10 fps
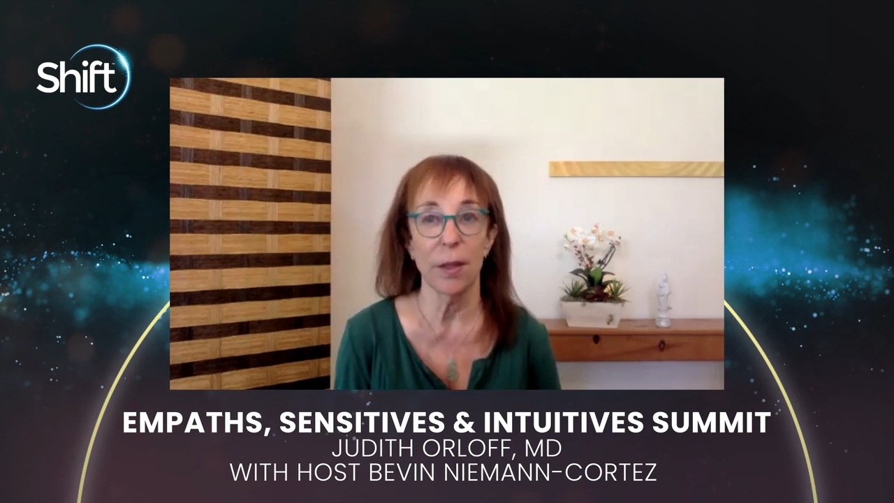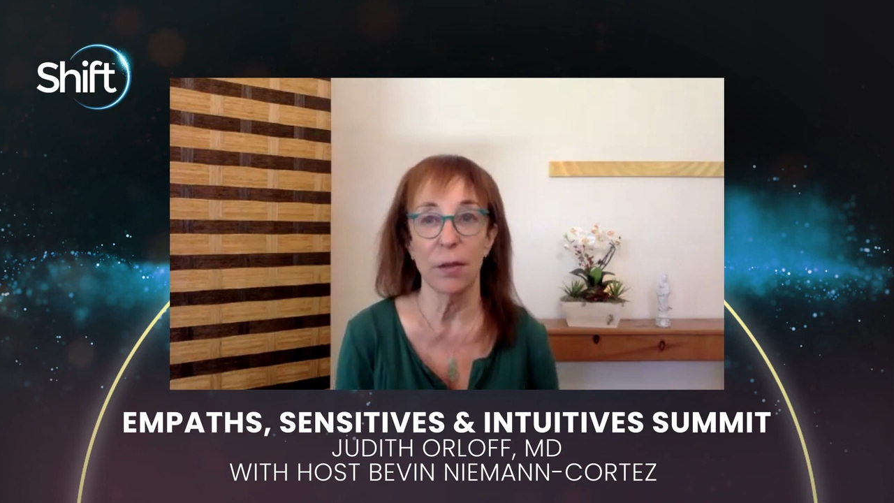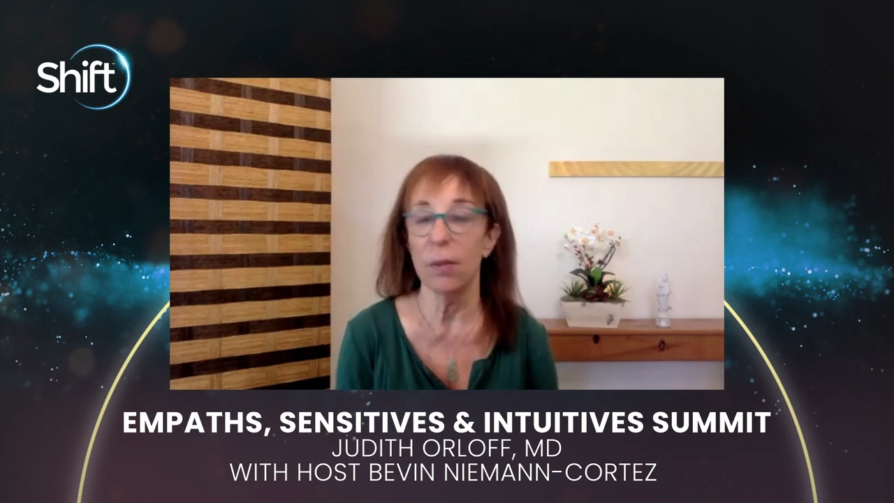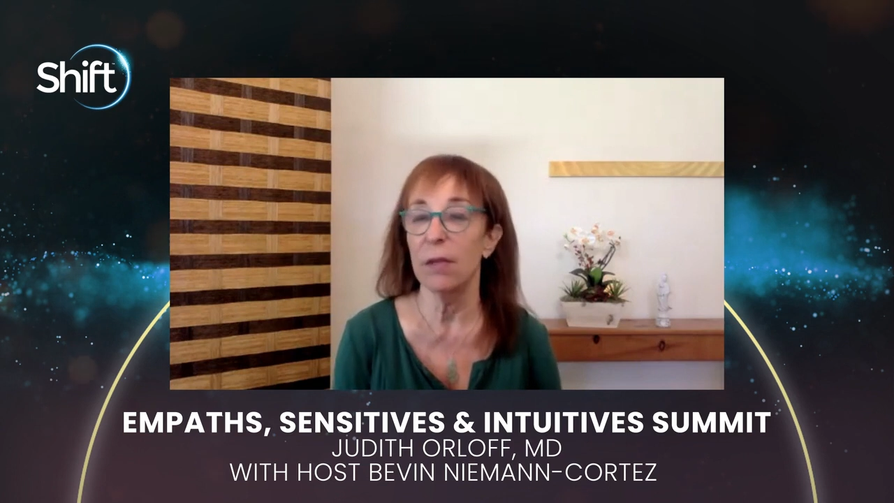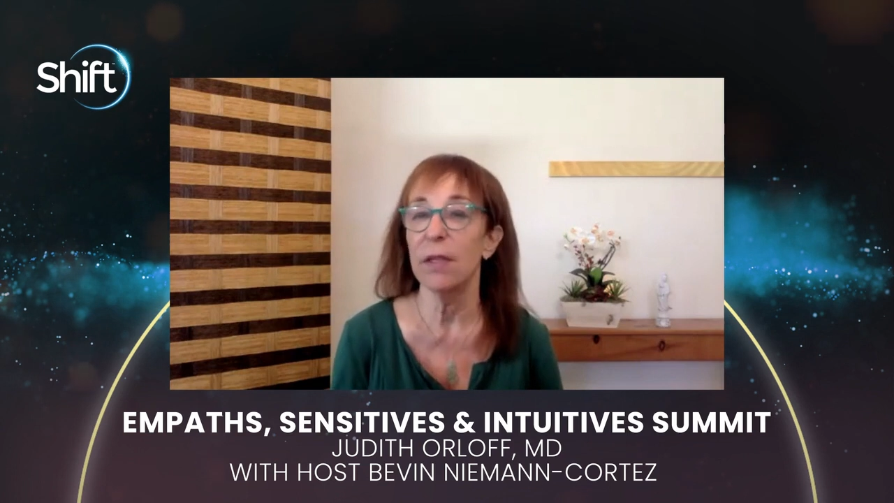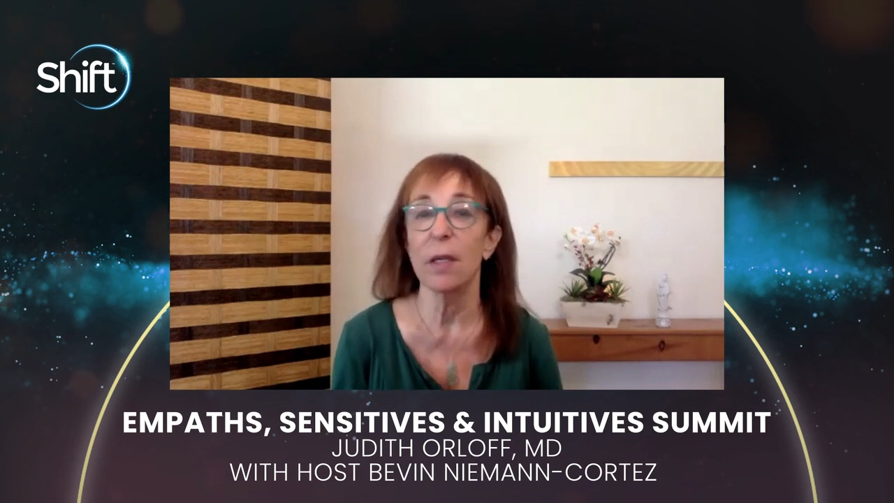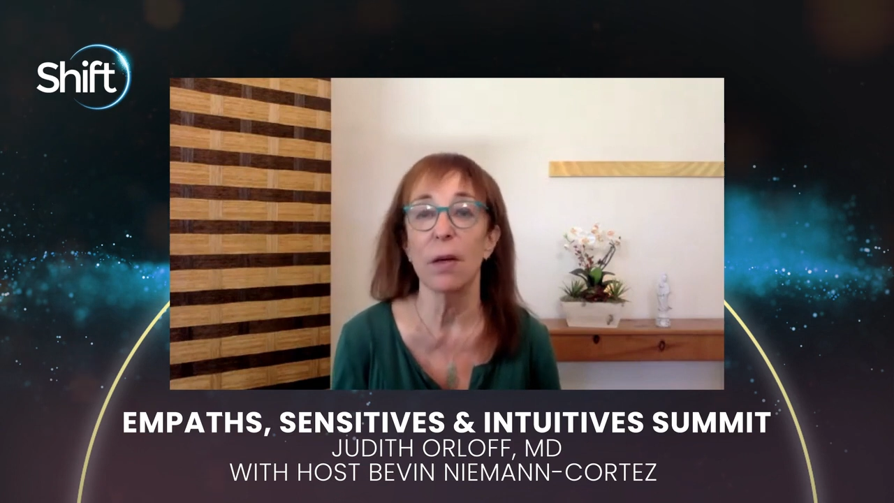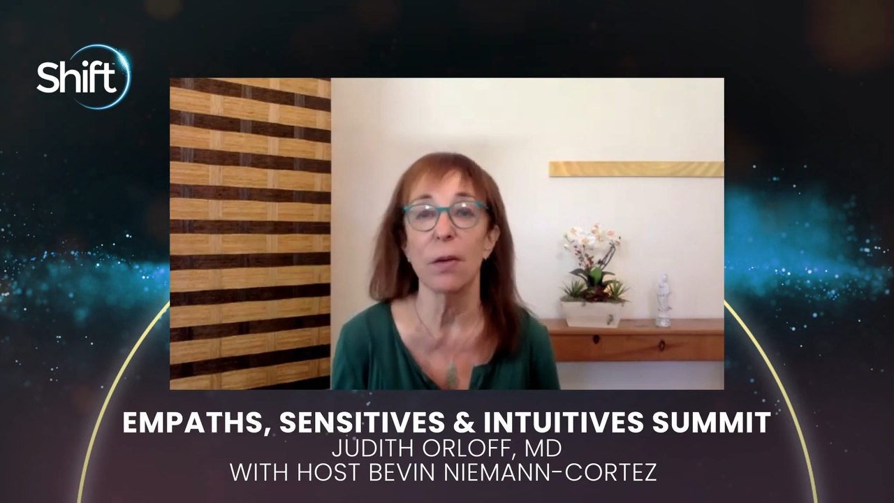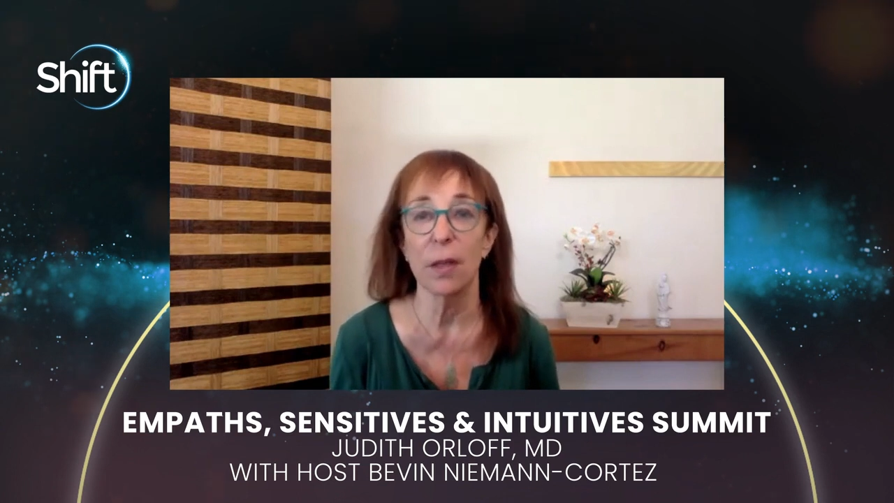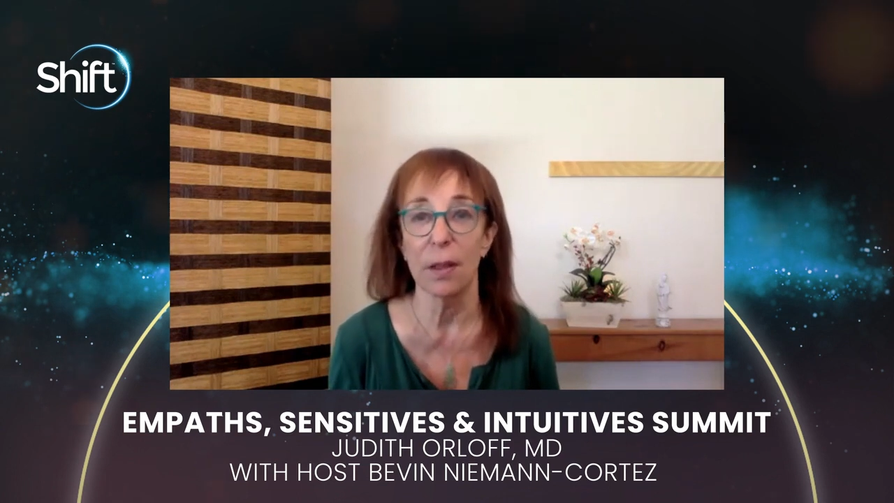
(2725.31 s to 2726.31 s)
don't even
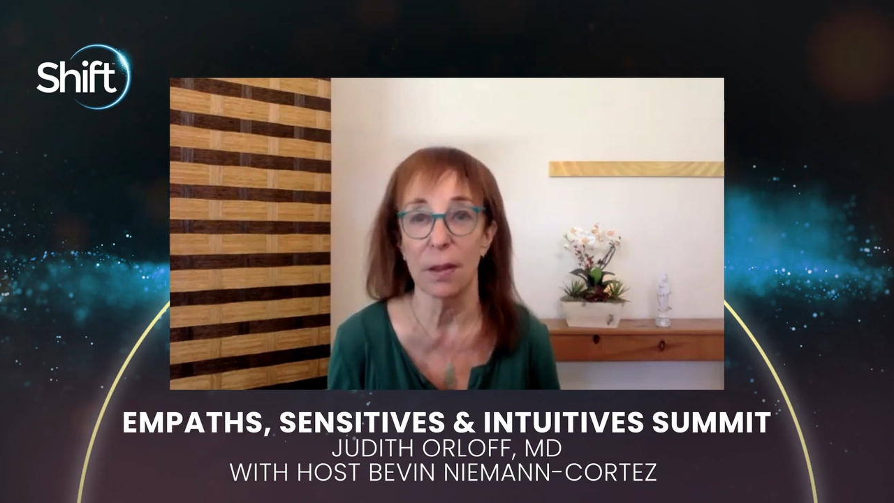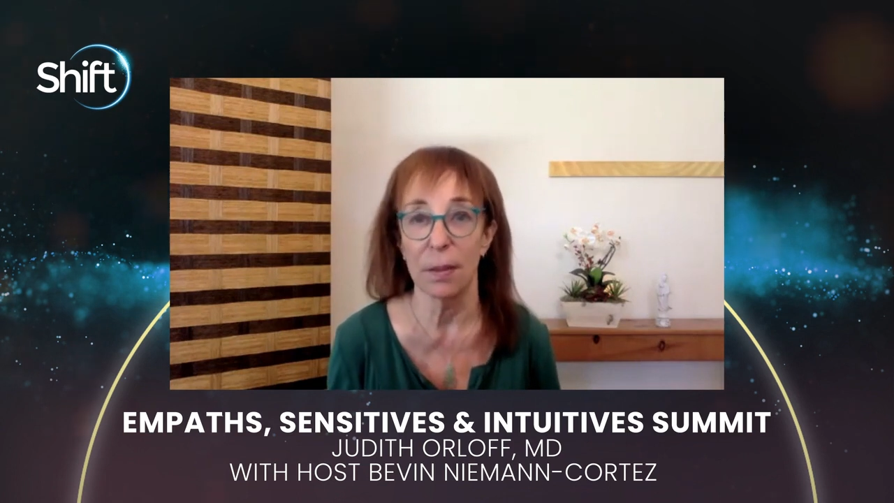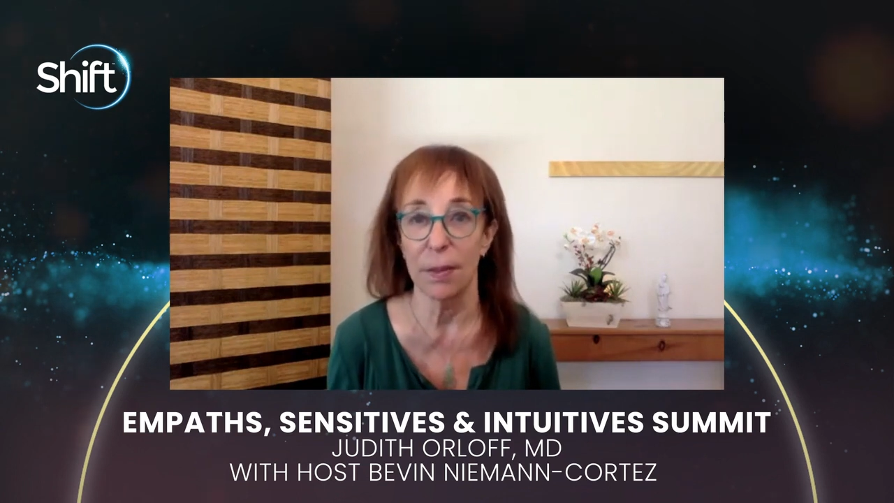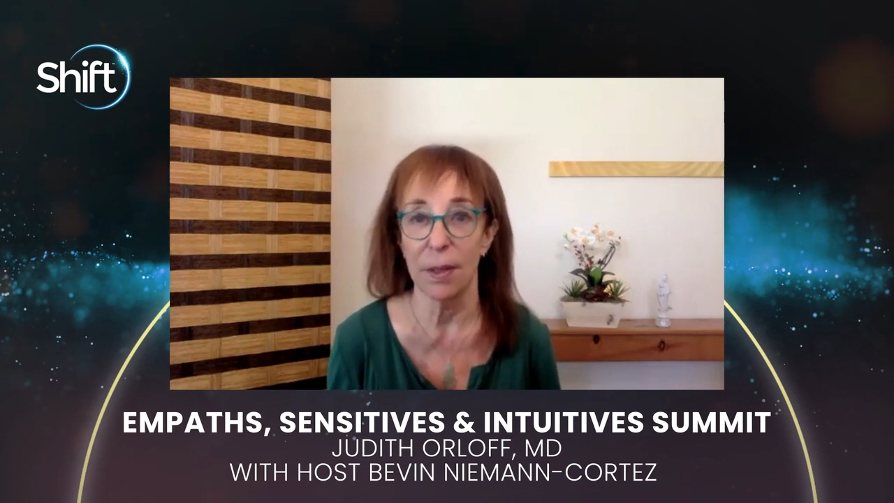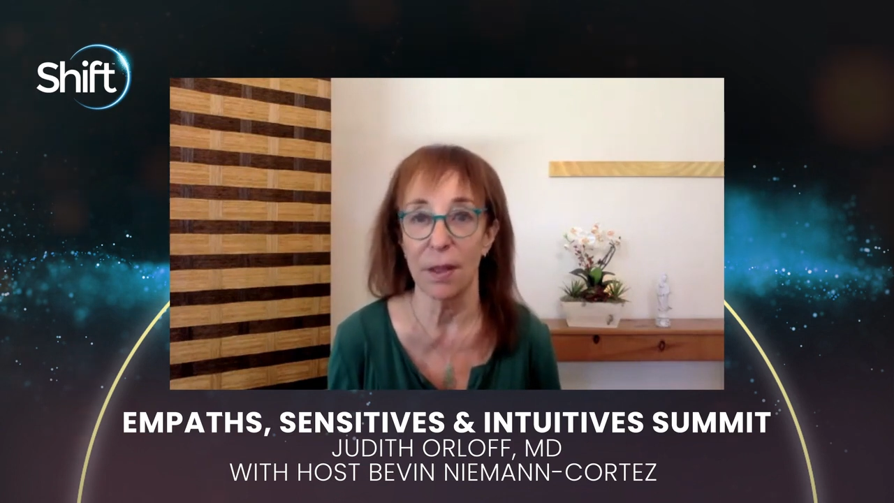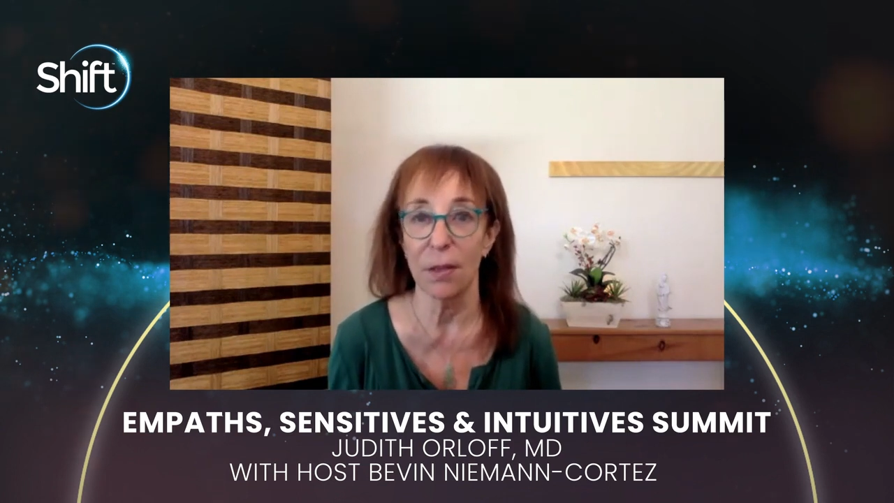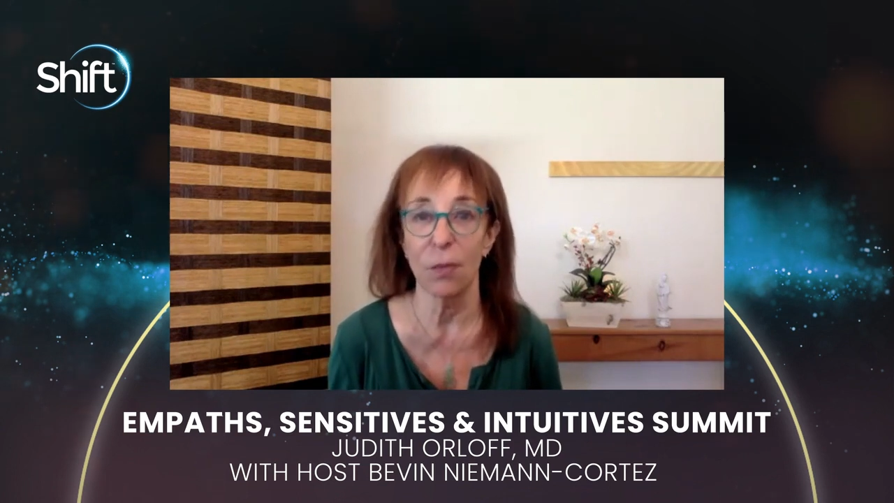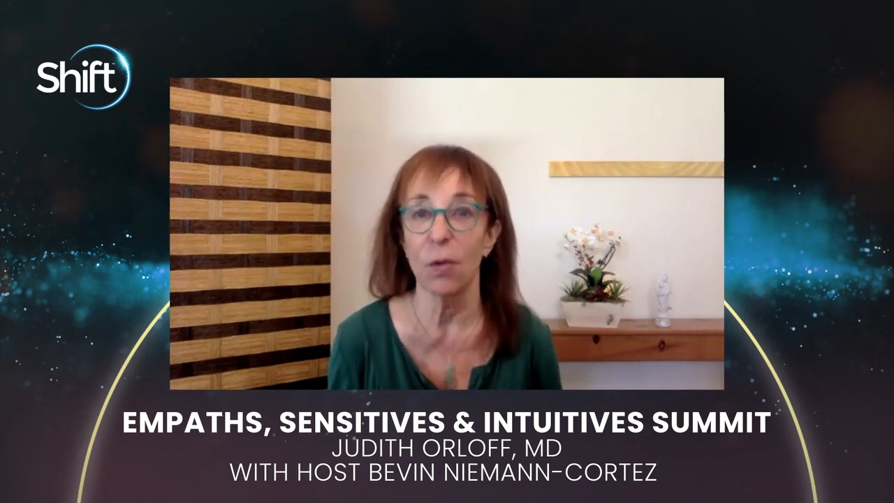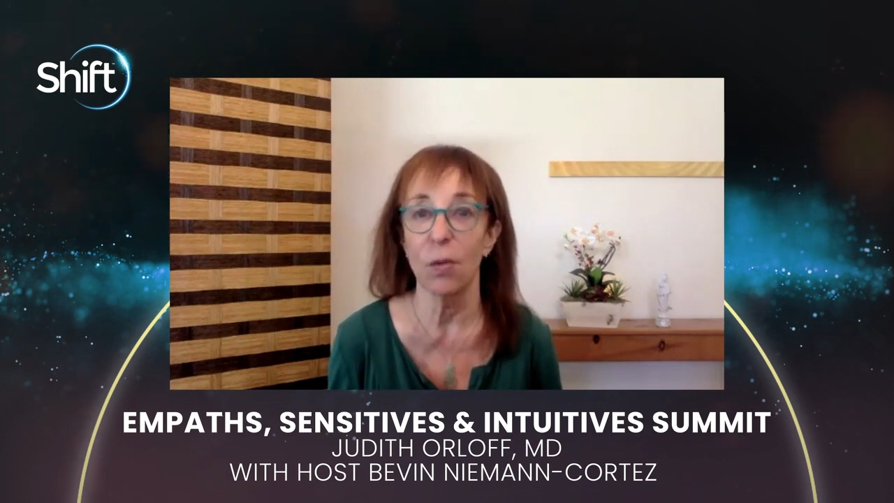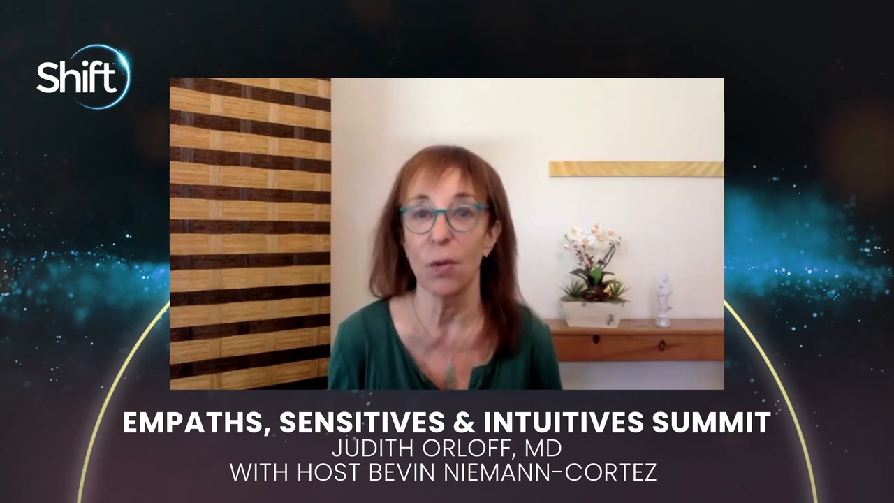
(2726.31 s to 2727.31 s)
go there because it
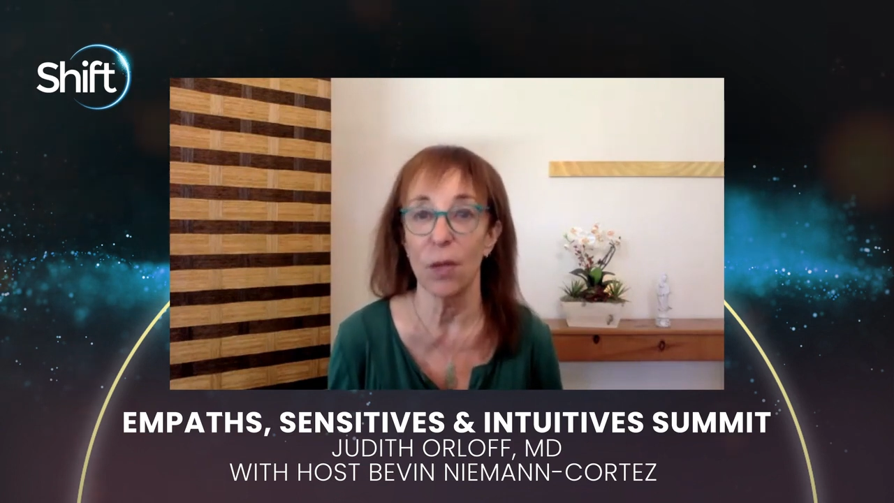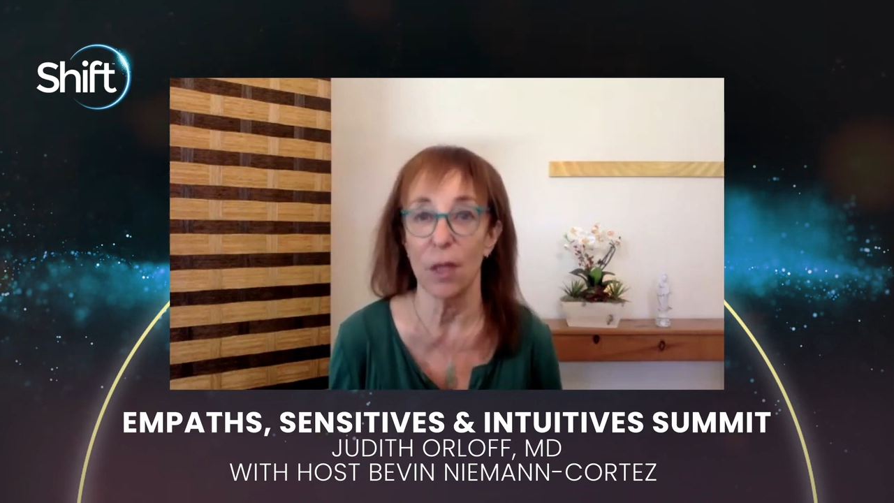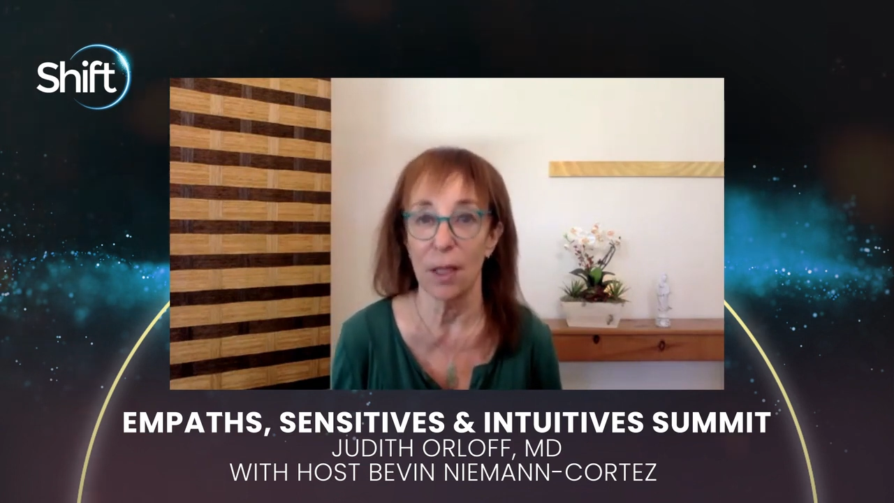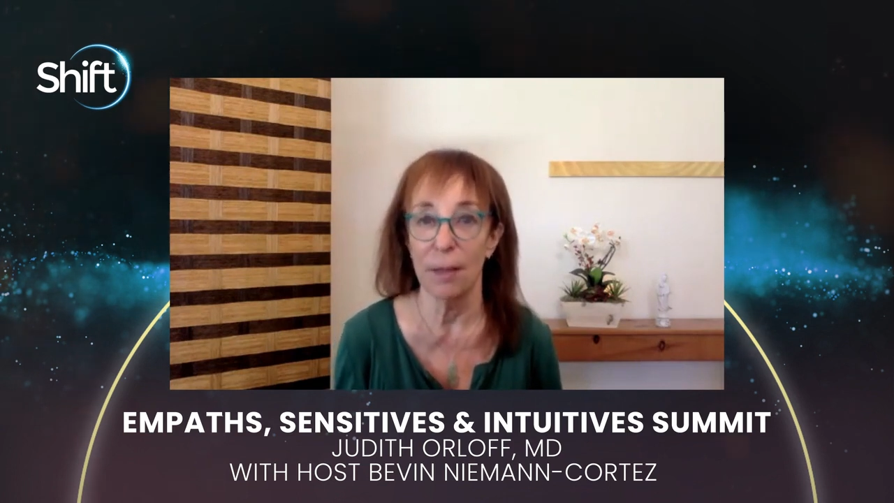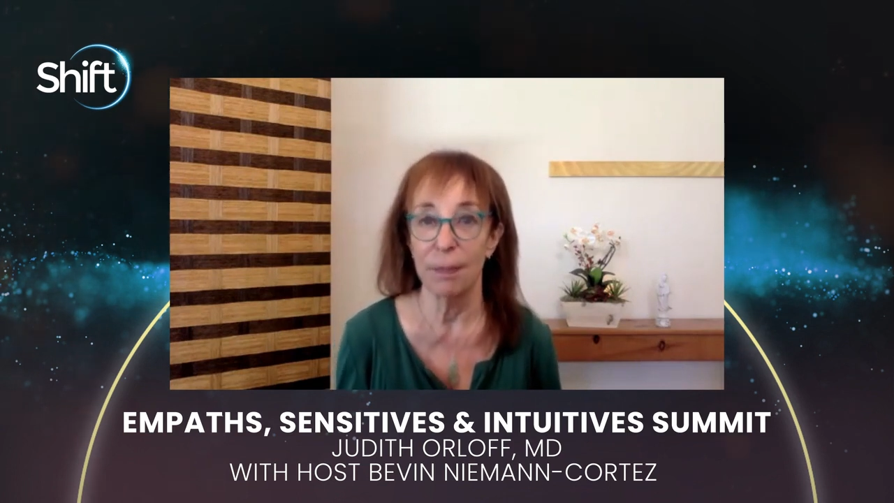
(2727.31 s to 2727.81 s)
won't work.